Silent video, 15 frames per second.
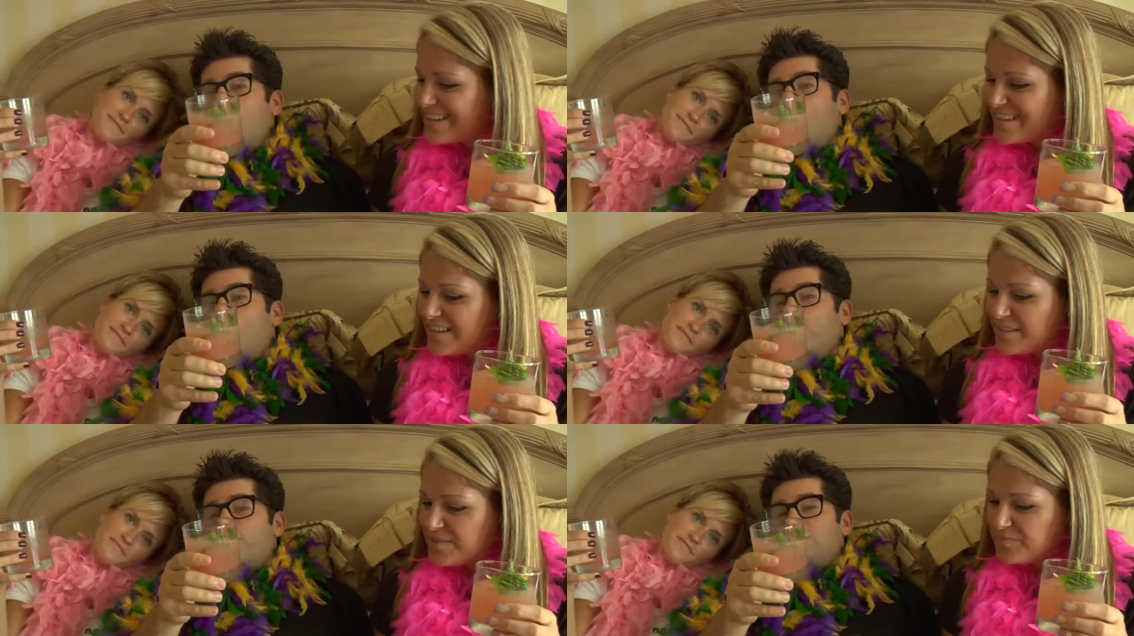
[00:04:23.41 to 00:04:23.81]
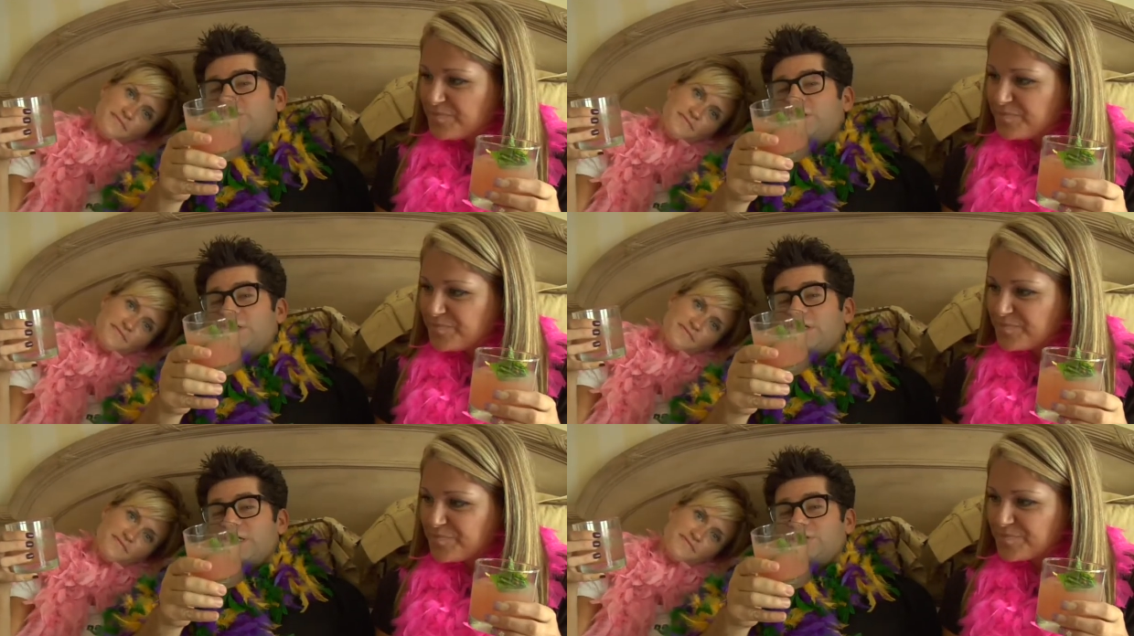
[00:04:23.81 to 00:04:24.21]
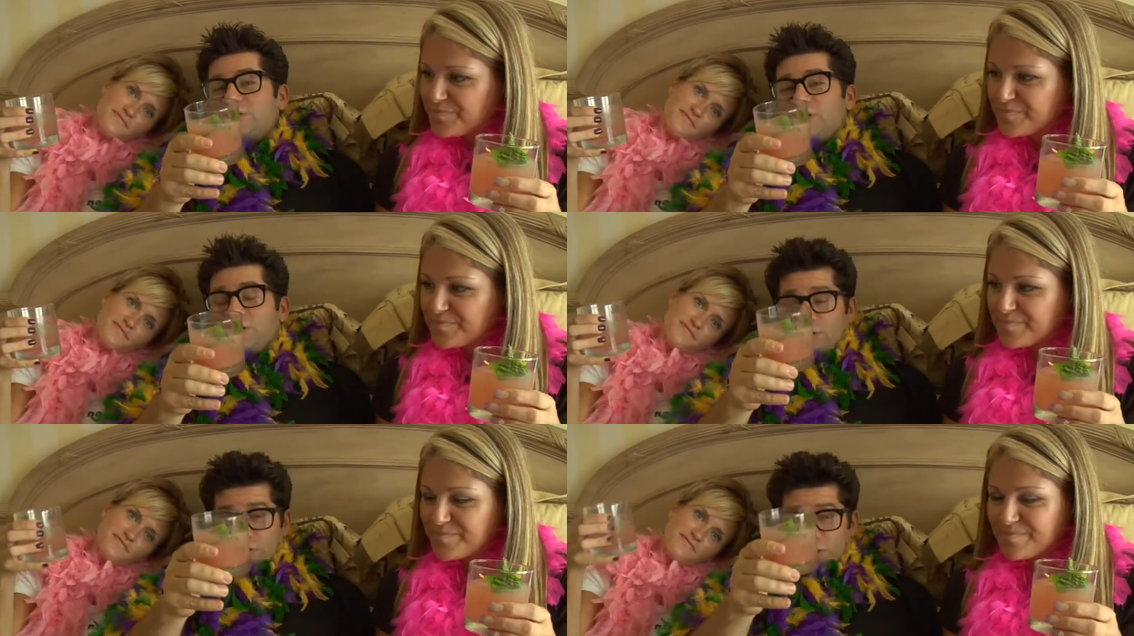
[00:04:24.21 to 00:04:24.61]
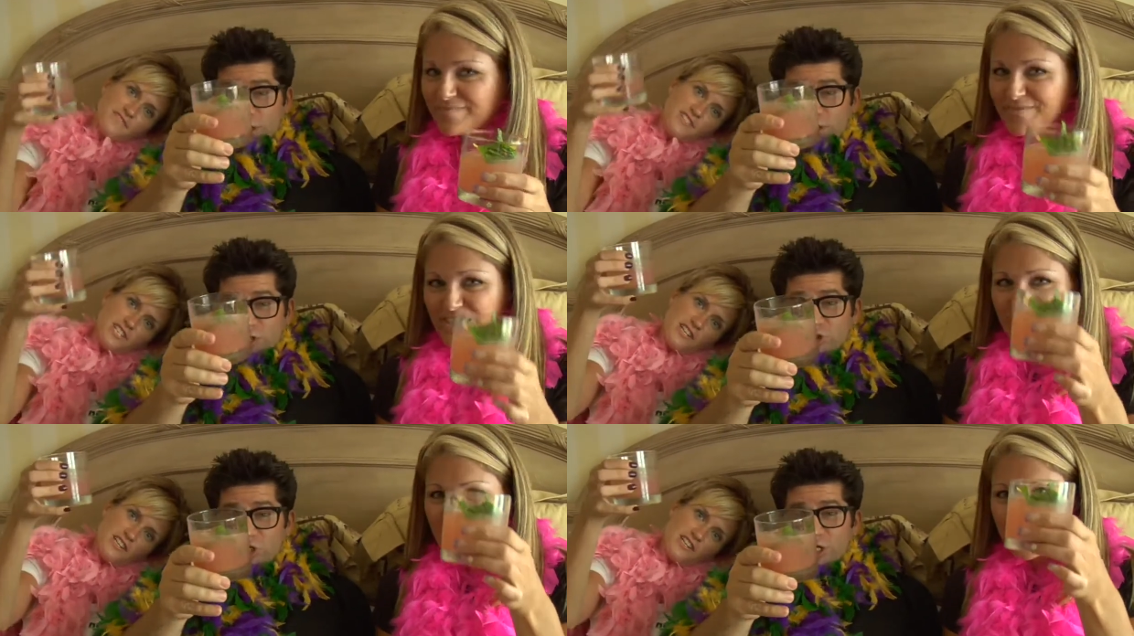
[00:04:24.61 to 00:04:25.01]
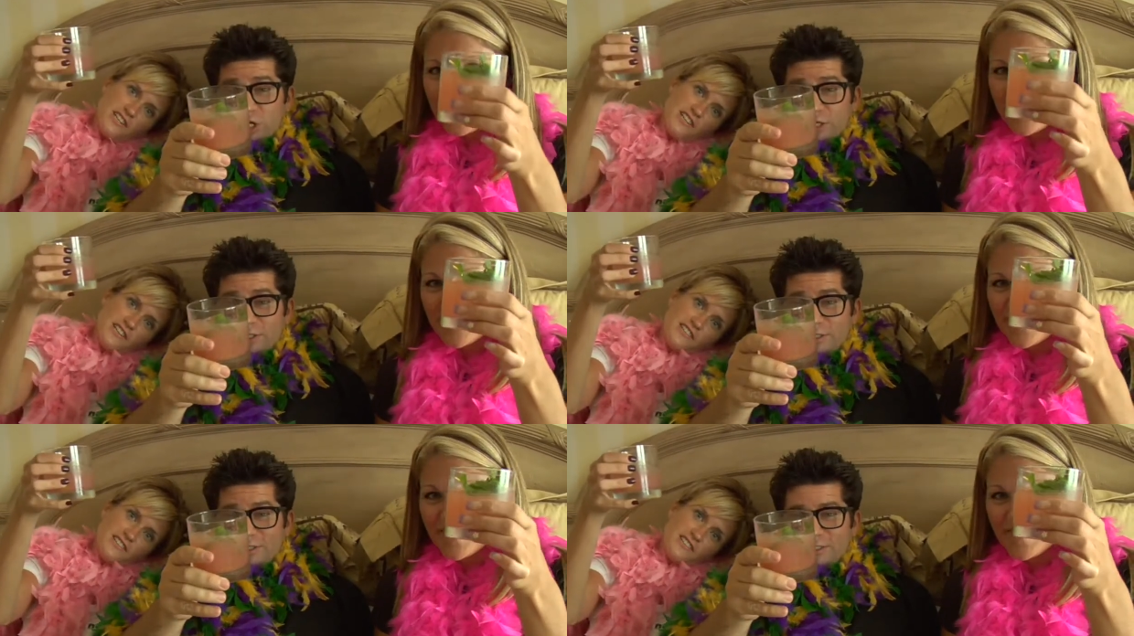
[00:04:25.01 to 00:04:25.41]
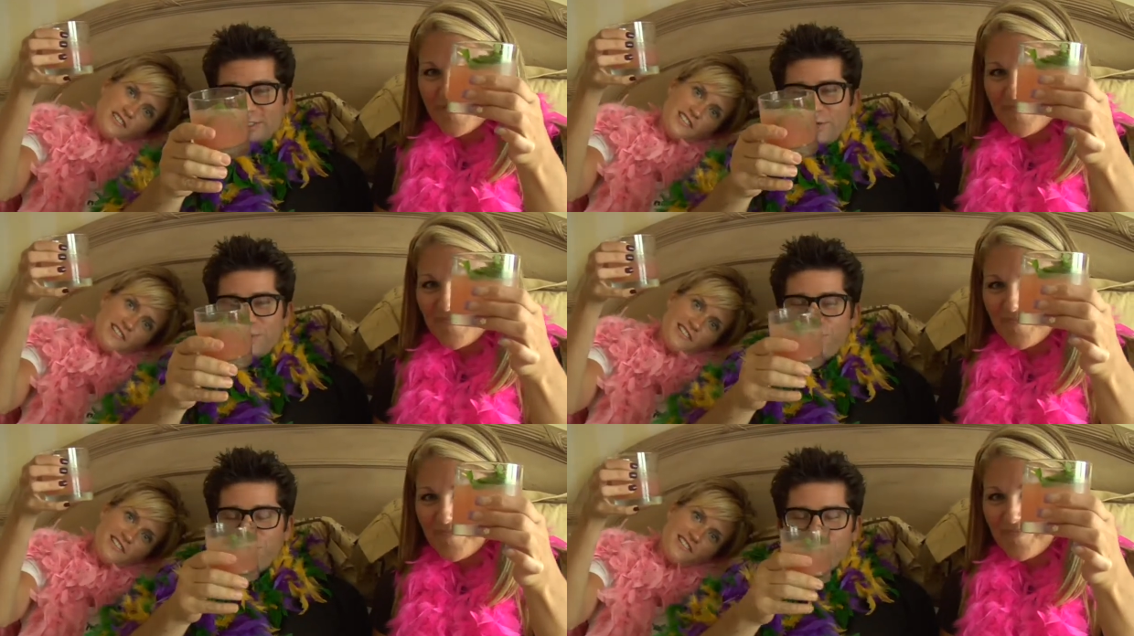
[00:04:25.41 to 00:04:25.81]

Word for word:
Speaker 1: We will see you next year. Cheers. Cheers.